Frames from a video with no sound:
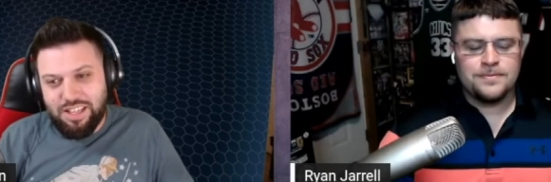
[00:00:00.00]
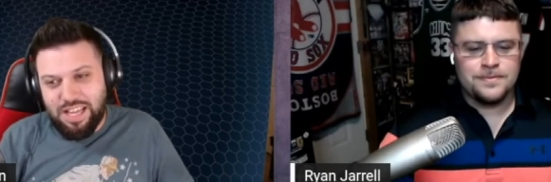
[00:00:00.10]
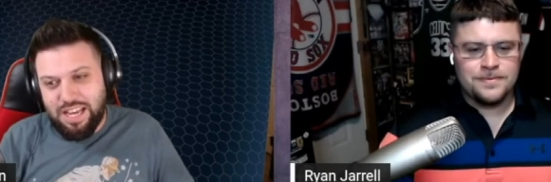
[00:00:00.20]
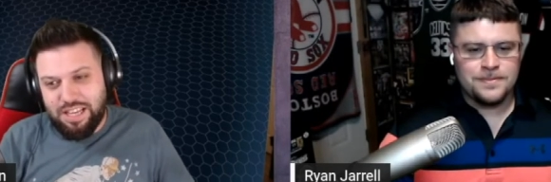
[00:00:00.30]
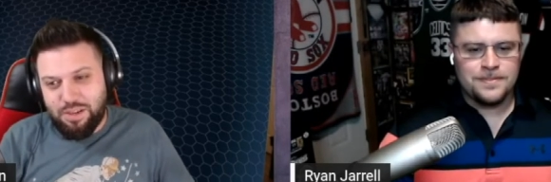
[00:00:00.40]

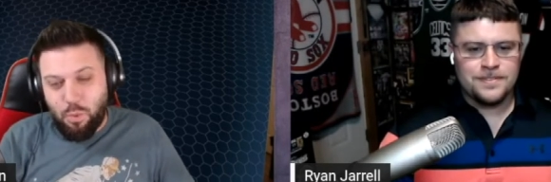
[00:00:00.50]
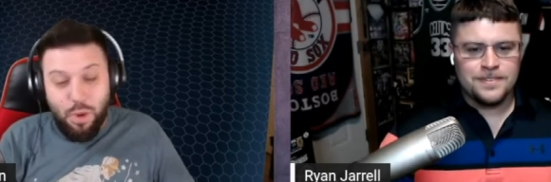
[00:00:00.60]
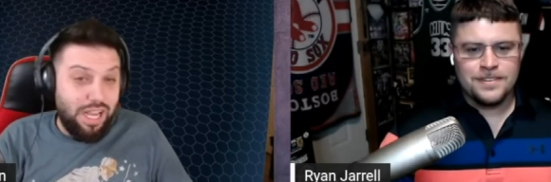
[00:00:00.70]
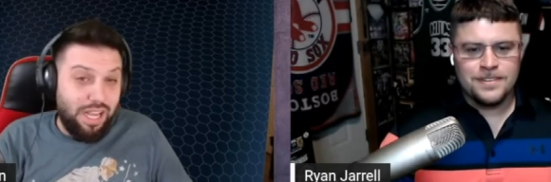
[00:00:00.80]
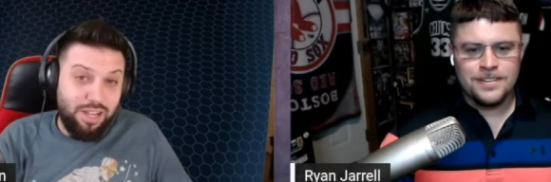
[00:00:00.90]
Speaker 1: Like,
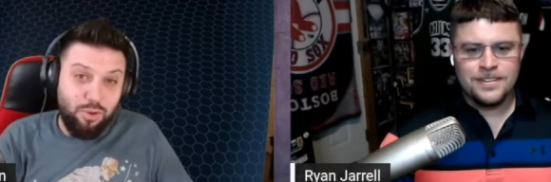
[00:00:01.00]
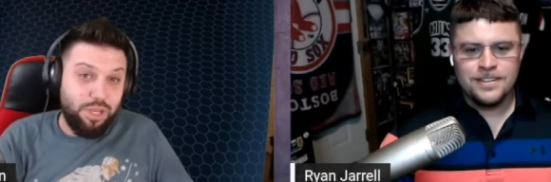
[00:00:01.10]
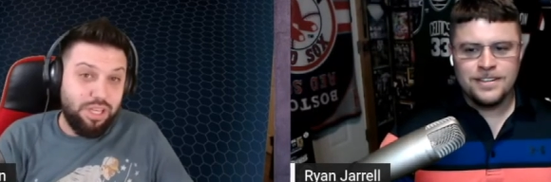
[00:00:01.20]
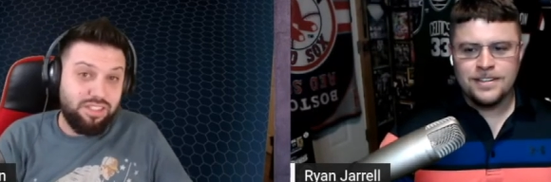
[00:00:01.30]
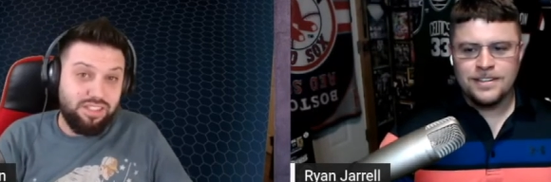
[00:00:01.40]
why are
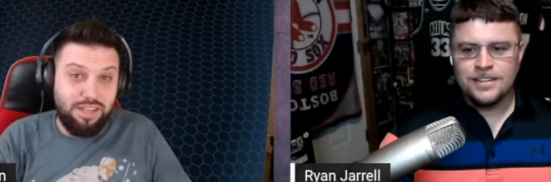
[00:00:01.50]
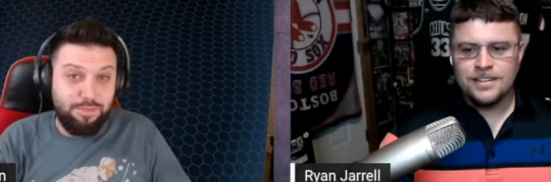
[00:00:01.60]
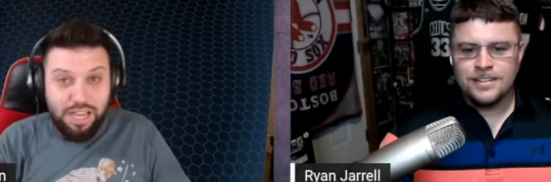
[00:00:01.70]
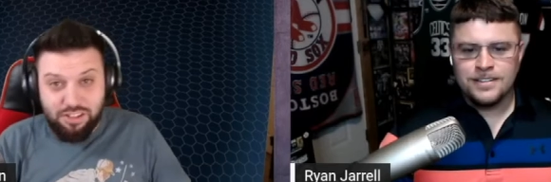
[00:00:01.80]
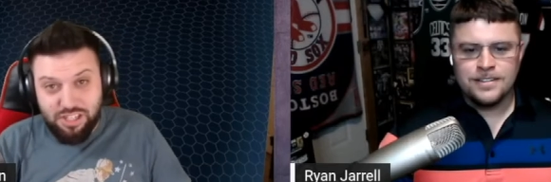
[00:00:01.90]
we seeing
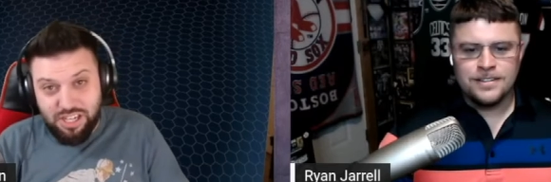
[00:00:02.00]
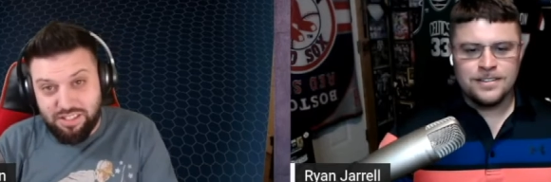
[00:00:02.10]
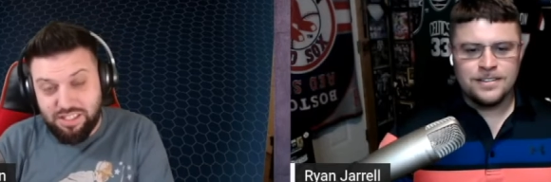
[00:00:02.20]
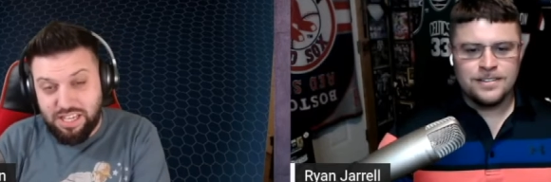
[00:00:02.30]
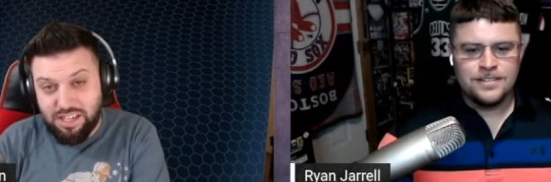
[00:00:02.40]
Michael
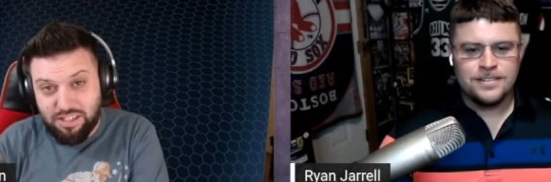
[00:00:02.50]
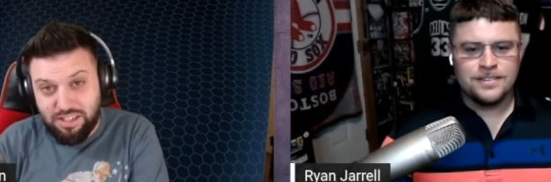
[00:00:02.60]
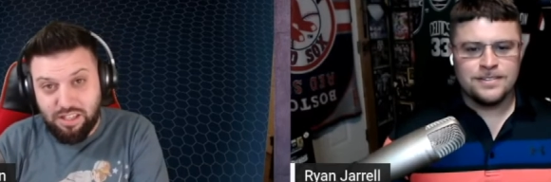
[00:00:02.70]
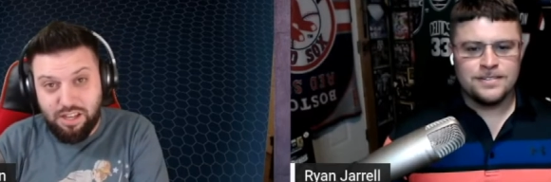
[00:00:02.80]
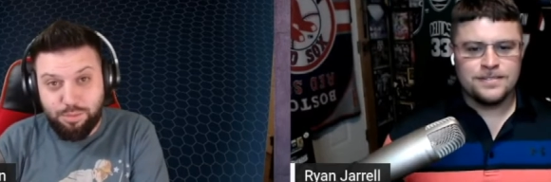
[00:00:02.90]
Johnson take on
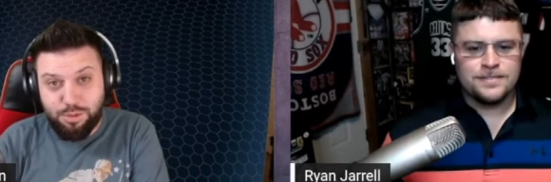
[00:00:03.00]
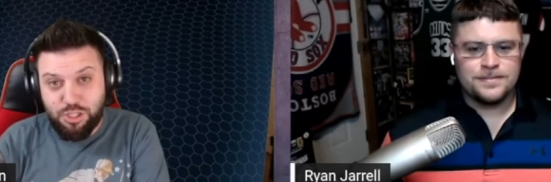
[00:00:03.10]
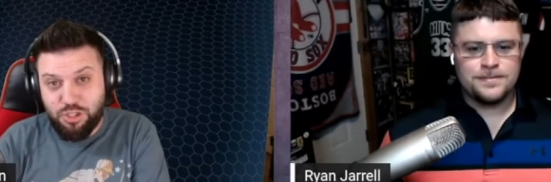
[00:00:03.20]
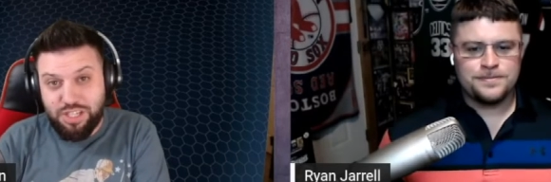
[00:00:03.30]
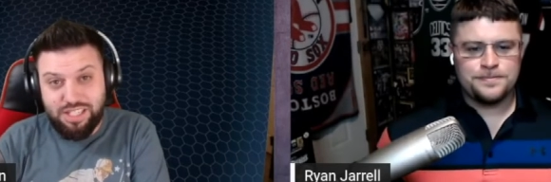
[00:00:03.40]
Alan
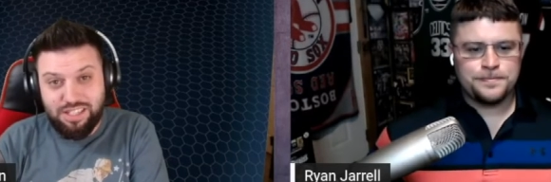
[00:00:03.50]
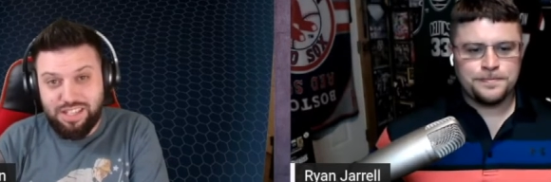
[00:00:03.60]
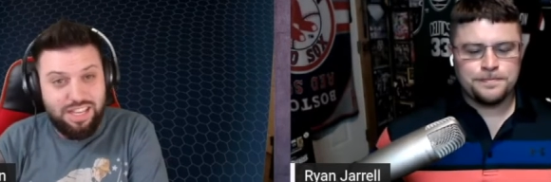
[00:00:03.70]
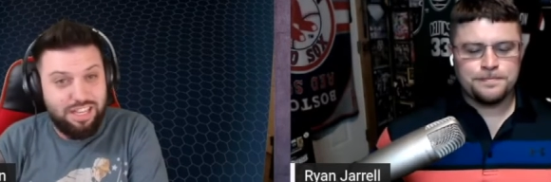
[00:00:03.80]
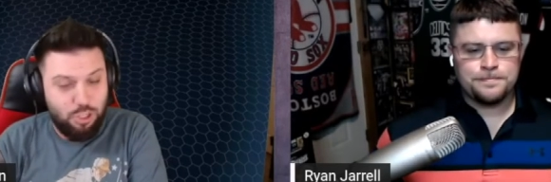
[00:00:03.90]
Patrick
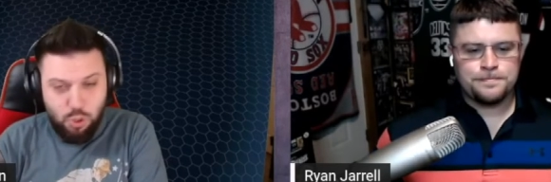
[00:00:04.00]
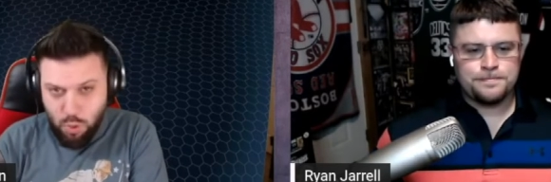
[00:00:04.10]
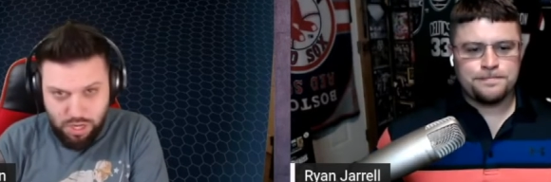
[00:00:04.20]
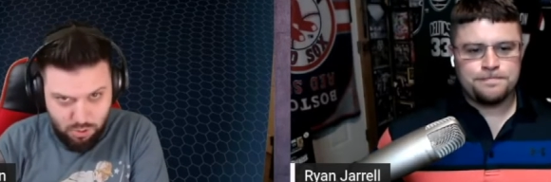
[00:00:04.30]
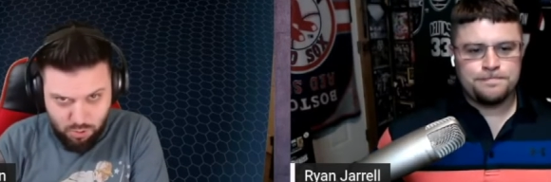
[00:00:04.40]
in
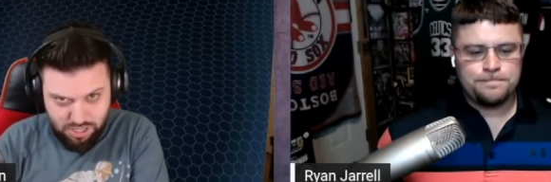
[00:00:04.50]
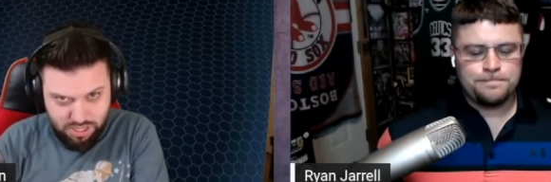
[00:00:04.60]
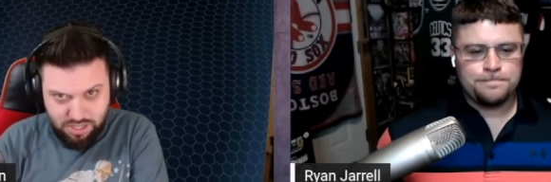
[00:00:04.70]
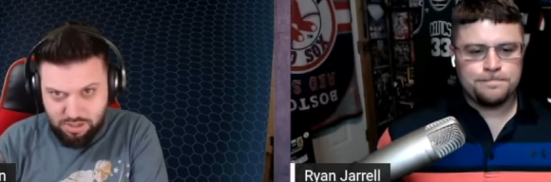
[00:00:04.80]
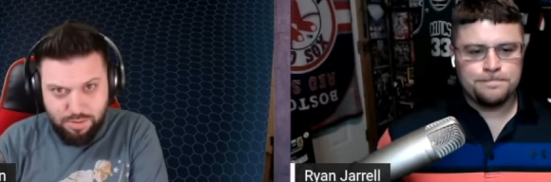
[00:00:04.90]

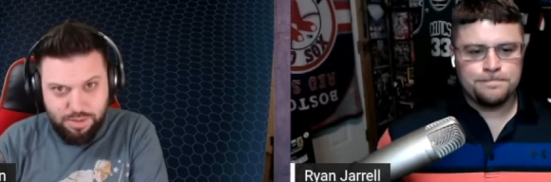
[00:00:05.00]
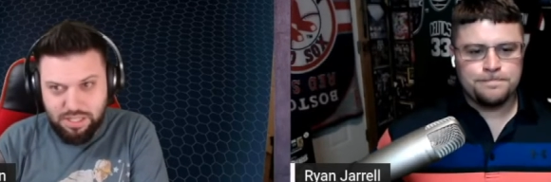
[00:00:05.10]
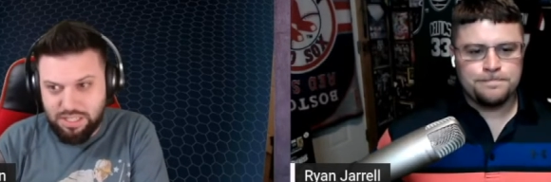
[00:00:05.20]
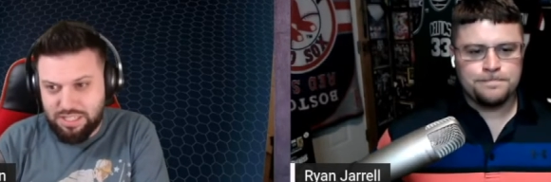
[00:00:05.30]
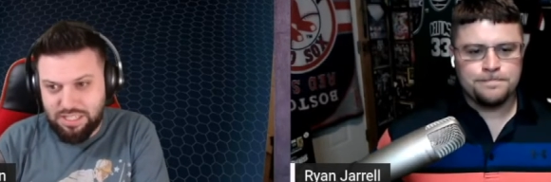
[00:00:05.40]
2022? I mean,
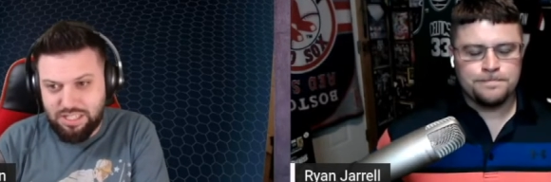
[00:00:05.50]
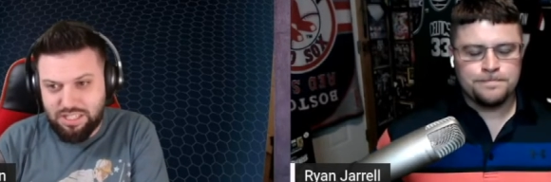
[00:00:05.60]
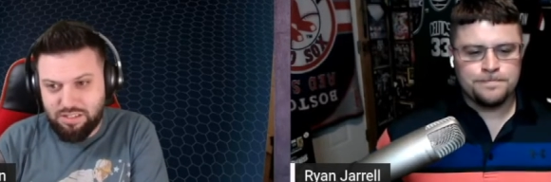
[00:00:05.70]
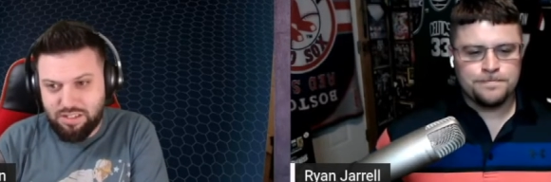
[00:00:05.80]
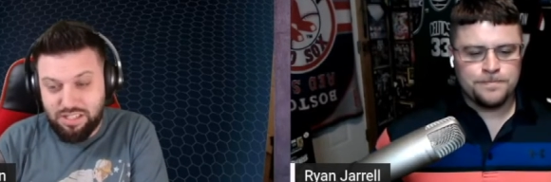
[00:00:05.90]
this
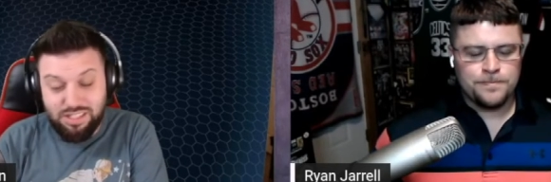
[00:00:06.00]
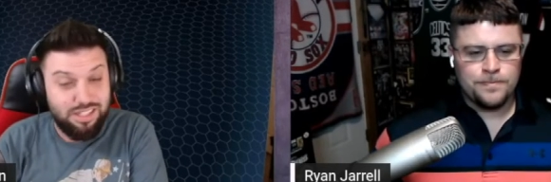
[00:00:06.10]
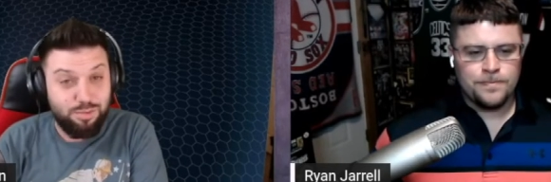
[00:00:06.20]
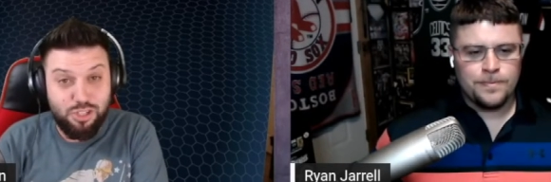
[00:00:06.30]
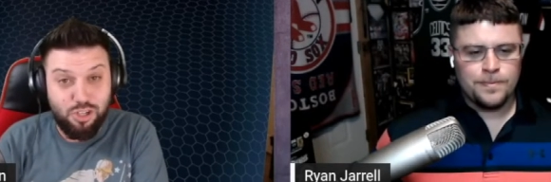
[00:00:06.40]
is this is
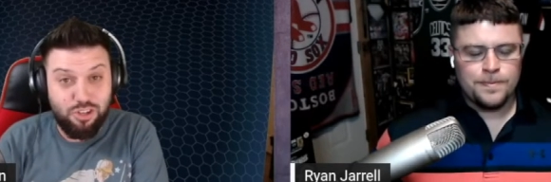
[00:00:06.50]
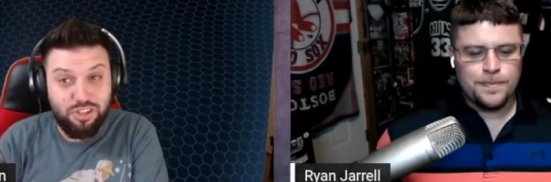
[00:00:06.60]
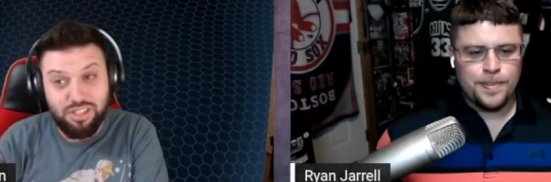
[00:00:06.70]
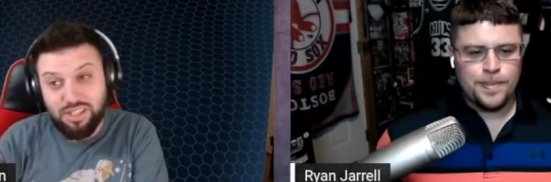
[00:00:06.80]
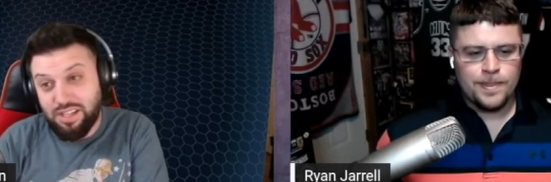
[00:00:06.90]

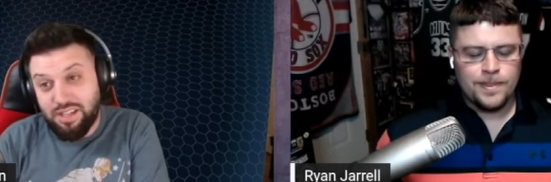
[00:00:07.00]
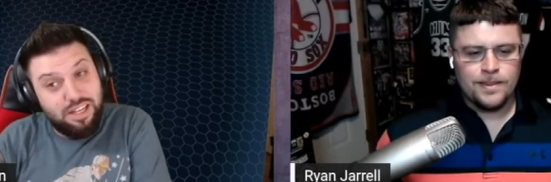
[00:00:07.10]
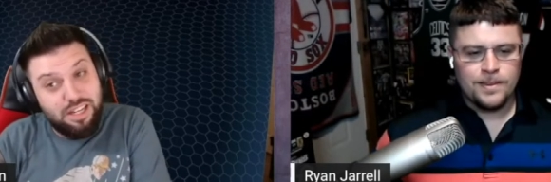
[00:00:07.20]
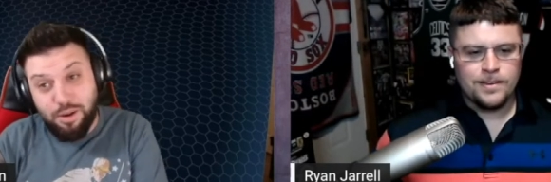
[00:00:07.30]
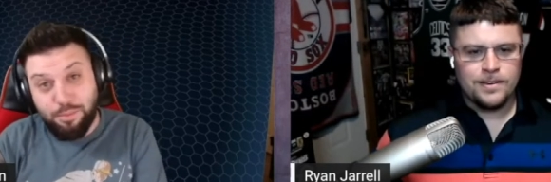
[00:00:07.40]
absurd,
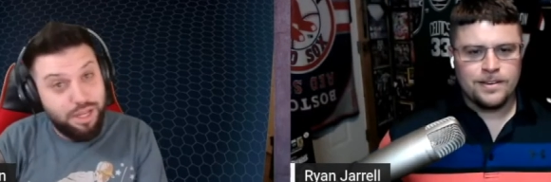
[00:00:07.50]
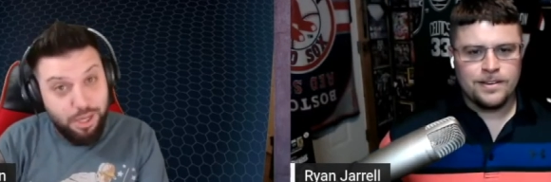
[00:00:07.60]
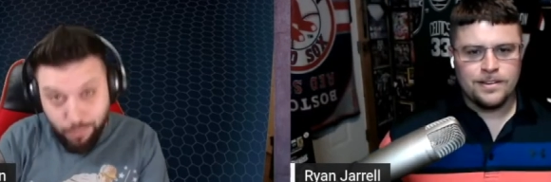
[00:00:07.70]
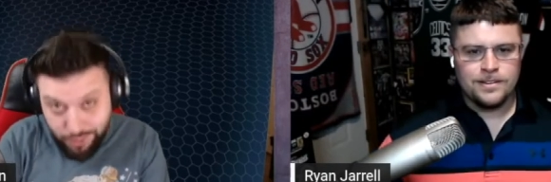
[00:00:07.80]
you know. But here